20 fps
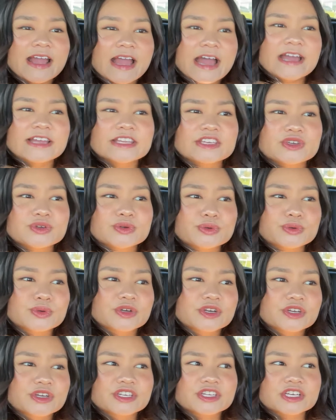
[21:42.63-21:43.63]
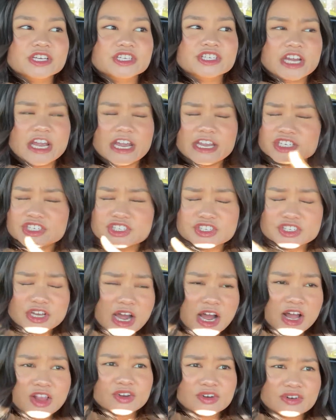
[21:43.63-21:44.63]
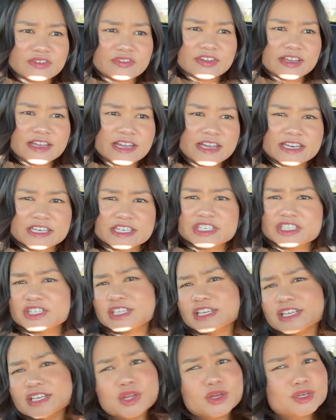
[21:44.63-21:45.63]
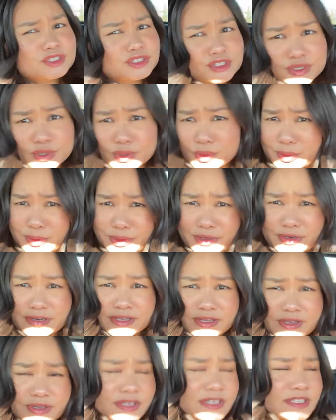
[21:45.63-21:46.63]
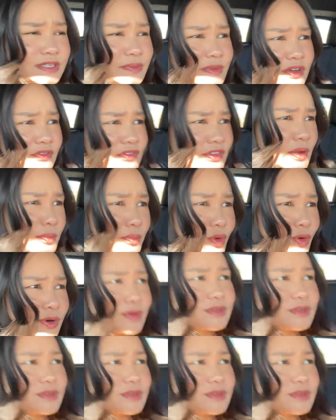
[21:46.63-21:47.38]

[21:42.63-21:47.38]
and you could change the color of it. And it looked so weird. It looked like something like a porno